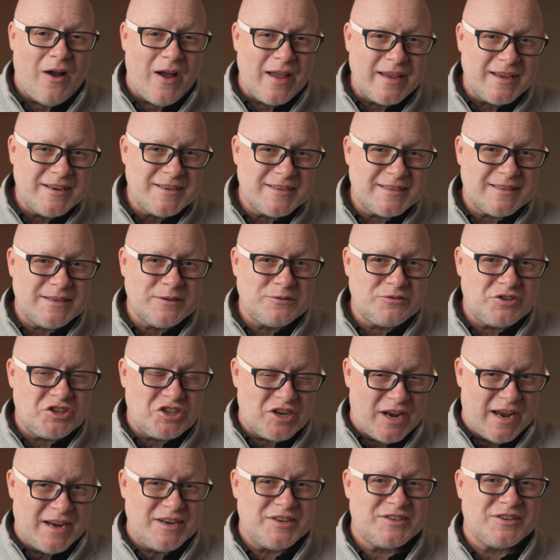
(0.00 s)
I can still
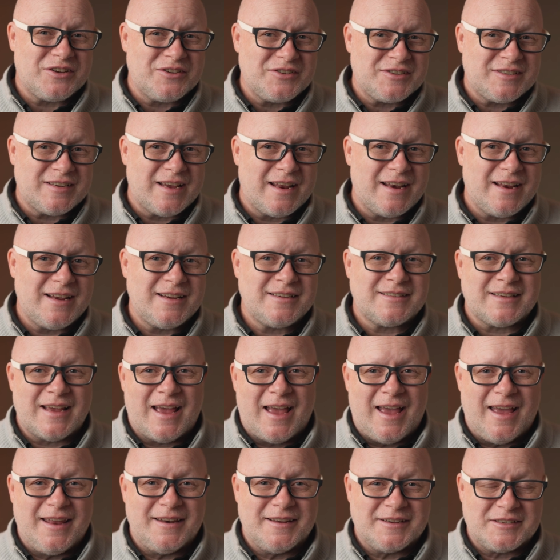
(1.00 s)
change those settings
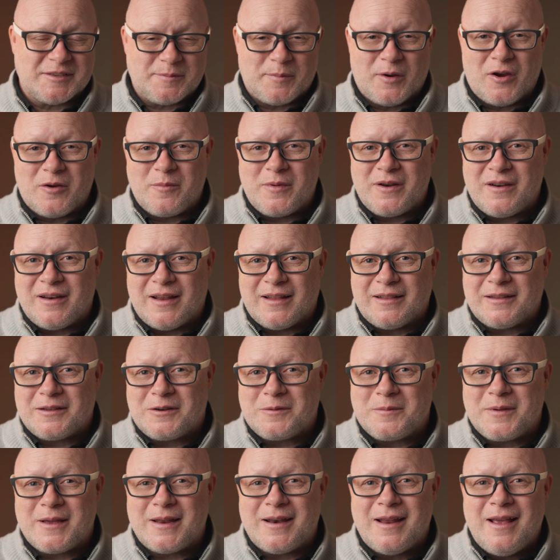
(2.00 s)
and experiment a
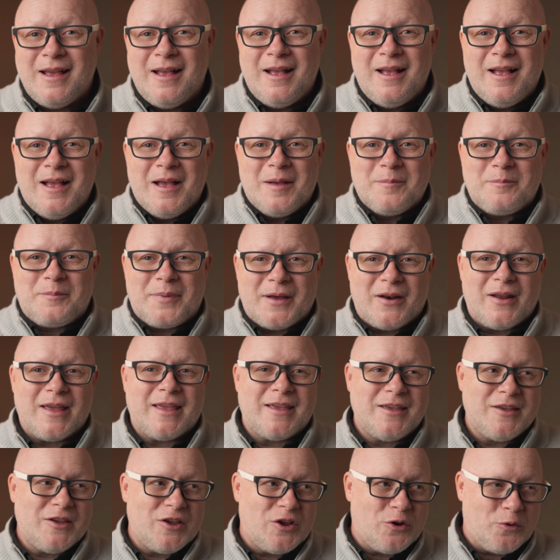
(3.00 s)
little bit, but I
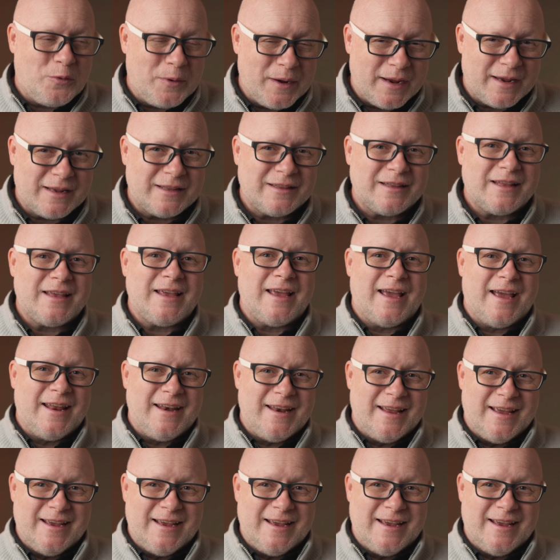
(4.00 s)
can quickly and